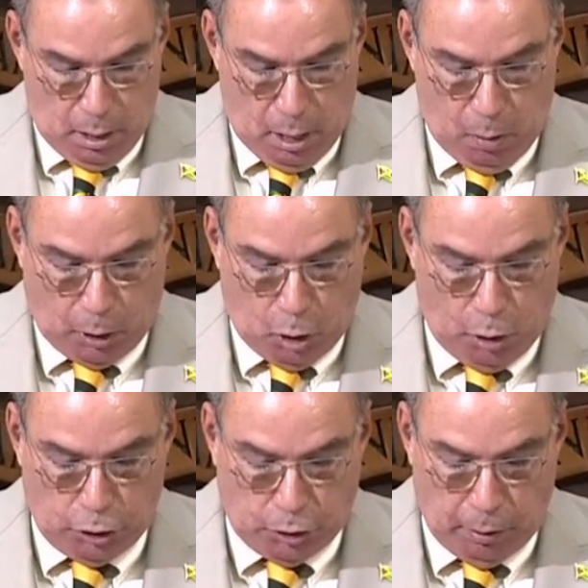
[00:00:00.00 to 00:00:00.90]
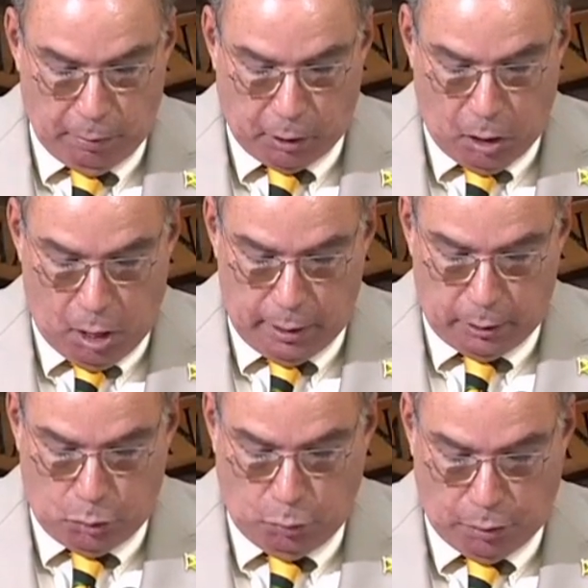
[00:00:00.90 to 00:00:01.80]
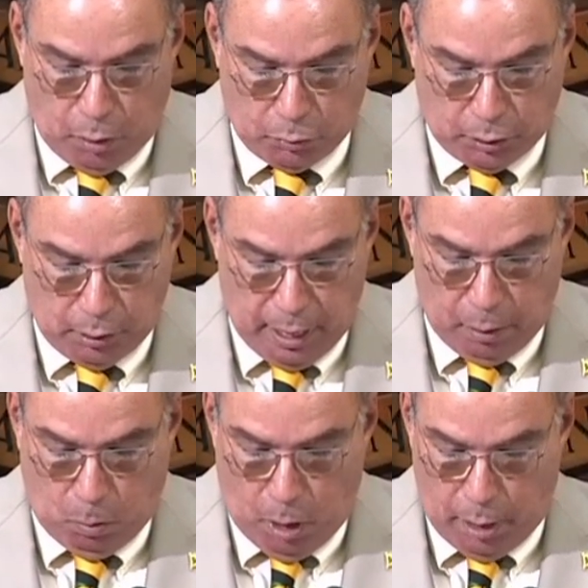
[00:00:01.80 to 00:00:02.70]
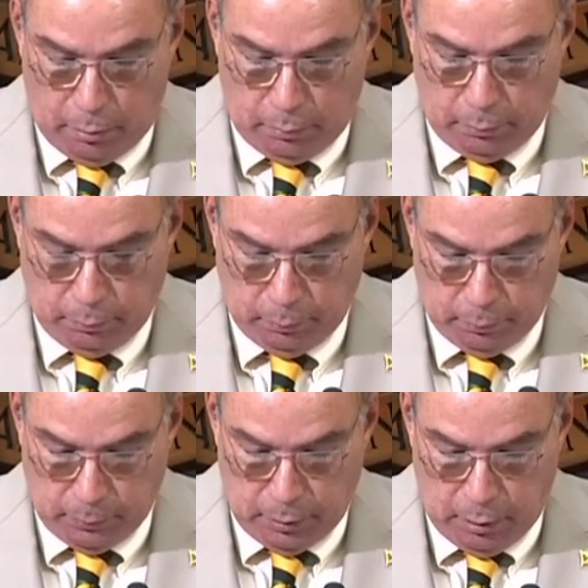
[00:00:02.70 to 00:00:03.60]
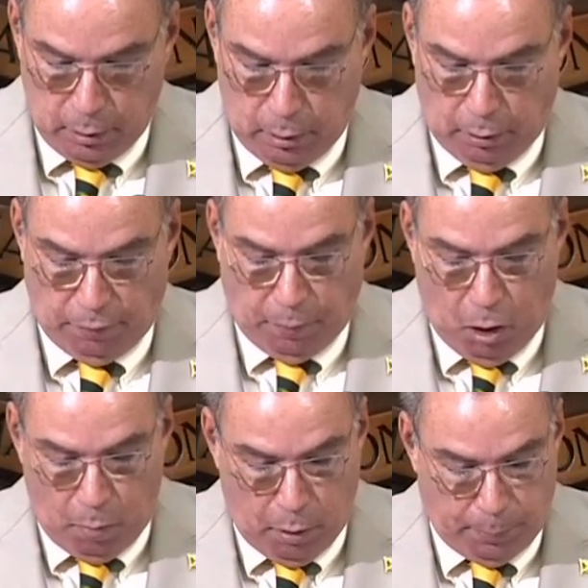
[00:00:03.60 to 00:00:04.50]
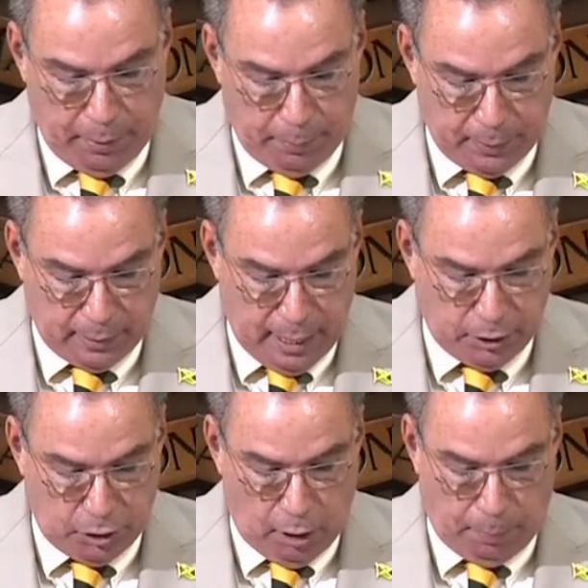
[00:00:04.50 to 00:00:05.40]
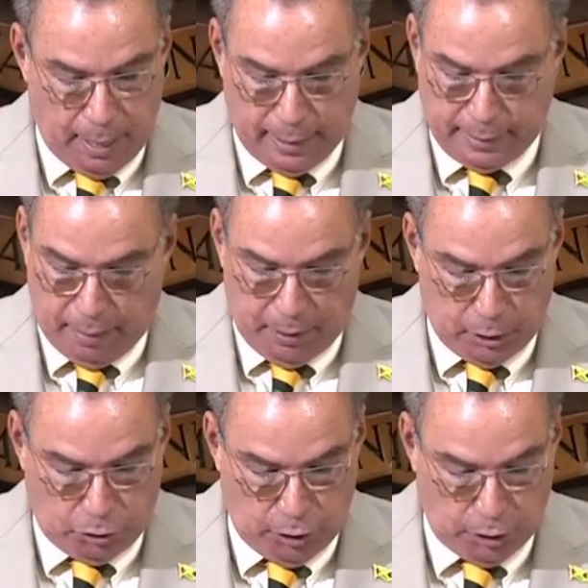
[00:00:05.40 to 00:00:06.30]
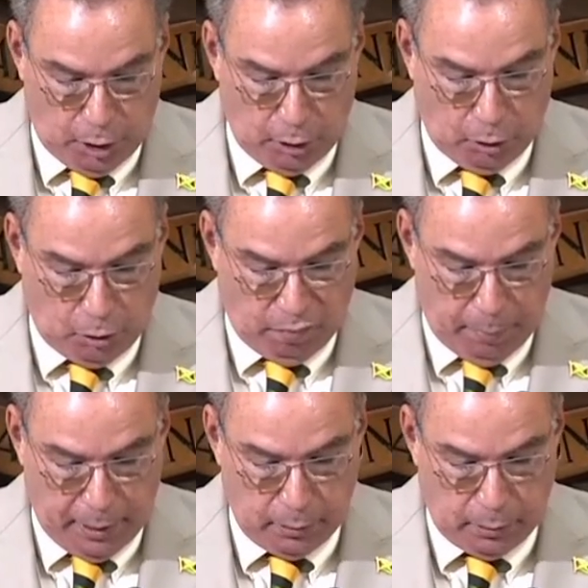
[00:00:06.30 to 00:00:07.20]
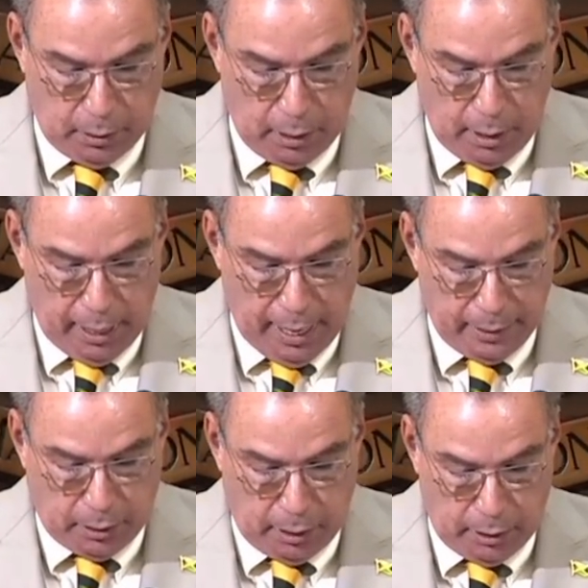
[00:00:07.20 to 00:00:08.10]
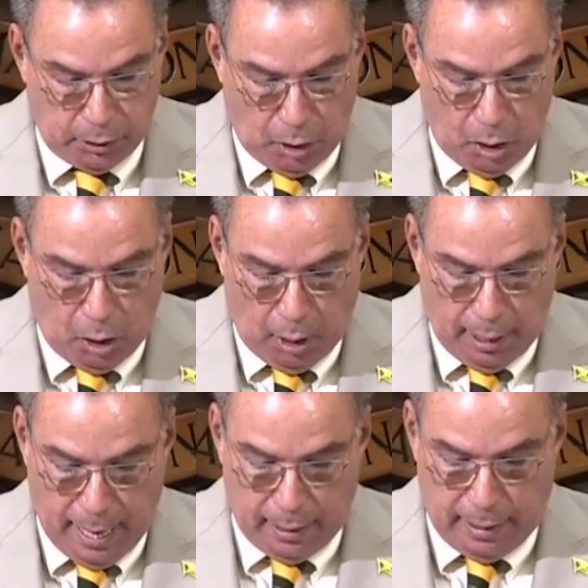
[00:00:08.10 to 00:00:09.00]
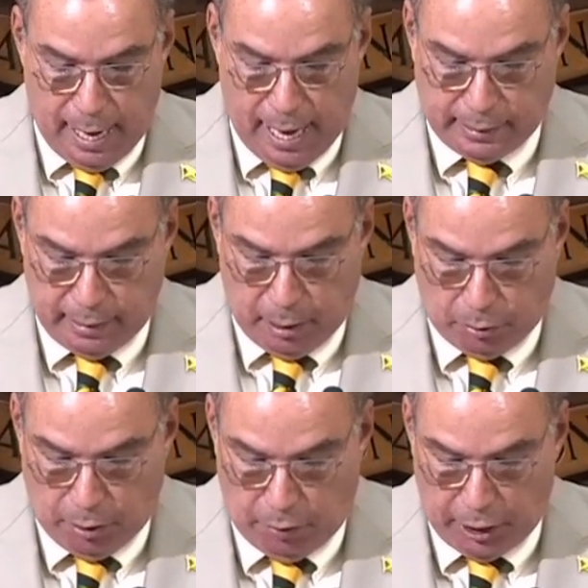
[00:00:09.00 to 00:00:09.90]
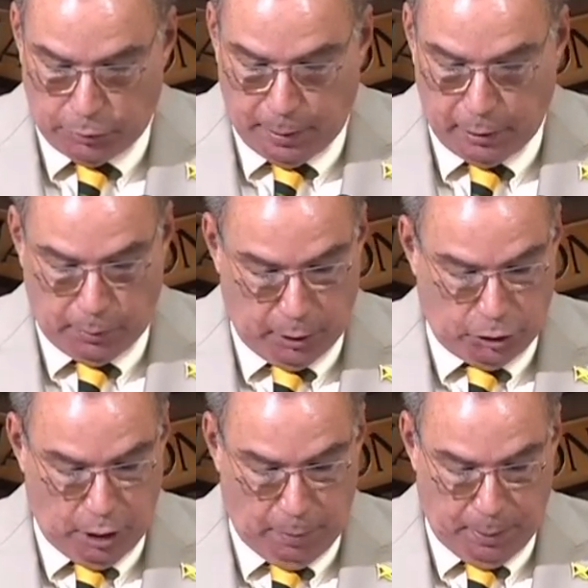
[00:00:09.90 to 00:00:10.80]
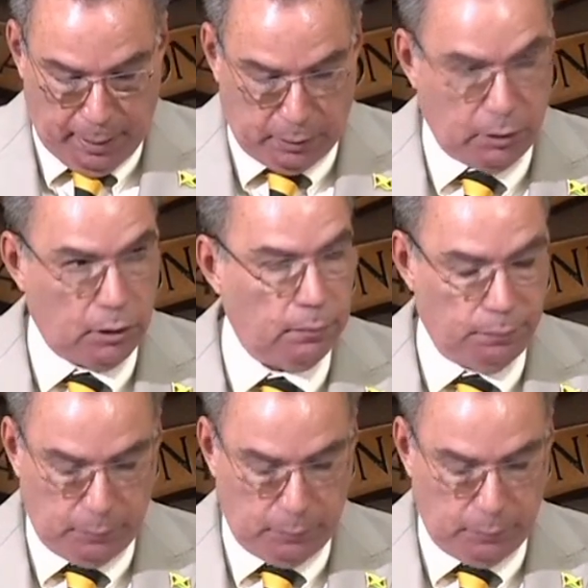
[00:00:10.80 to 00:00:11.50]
Our country will recall in 2001, the former People's National Party administration and government entered into an all-island licensing arrangement with the JPS.